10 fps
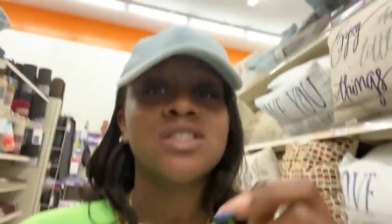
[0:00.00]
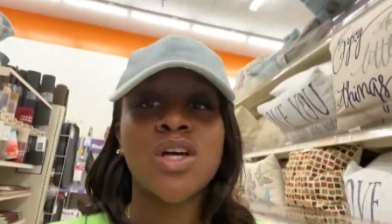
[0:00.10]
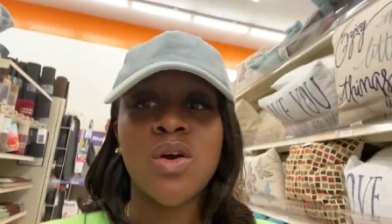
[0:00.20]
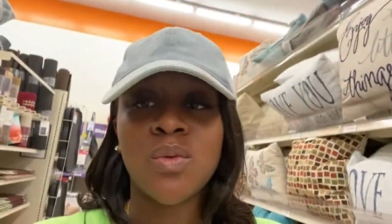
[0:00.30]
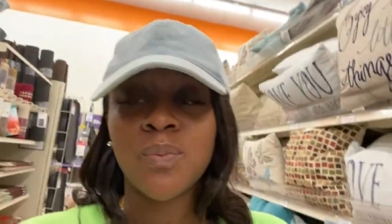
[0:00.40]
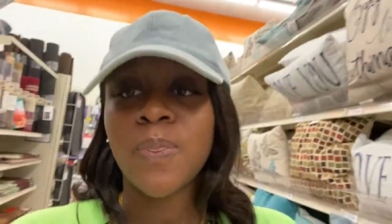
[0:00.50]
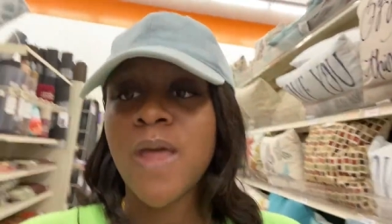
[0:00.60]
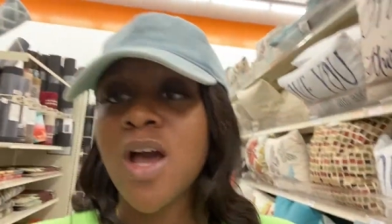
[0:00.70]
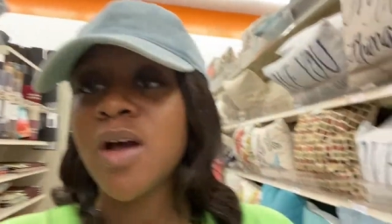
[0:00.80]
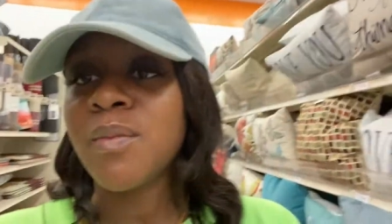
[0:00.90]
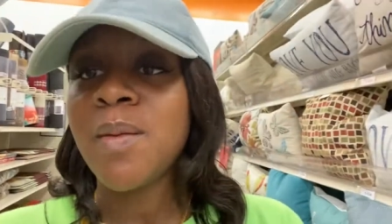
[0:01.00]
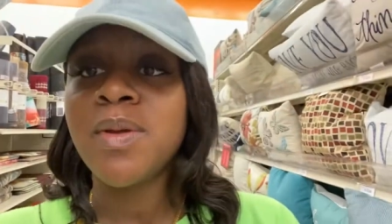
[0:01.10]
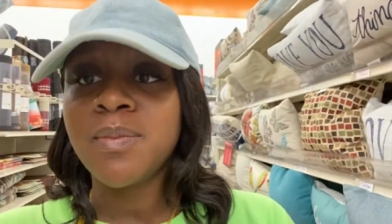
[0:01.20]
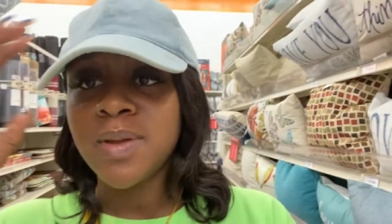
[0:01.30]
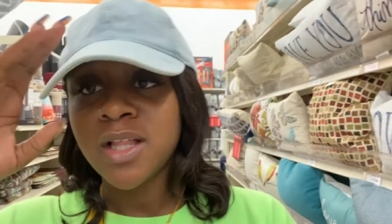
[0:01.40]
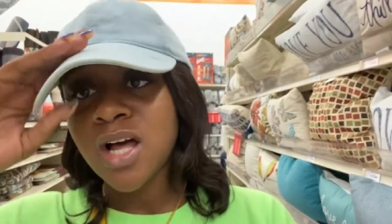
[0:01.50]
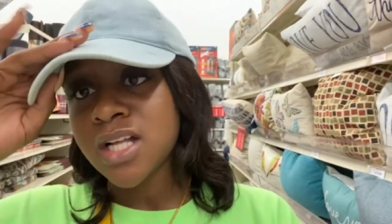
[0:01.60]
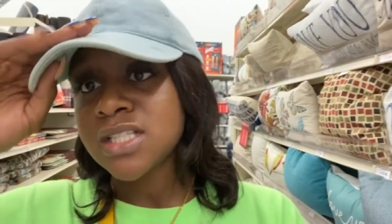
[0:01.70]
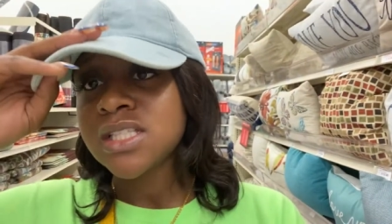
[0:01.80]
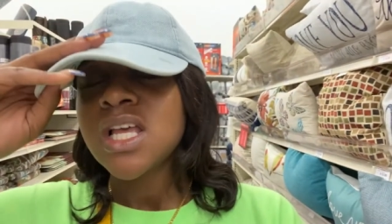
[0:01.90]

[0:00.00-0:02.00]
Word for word: So um, I'm in Big Lots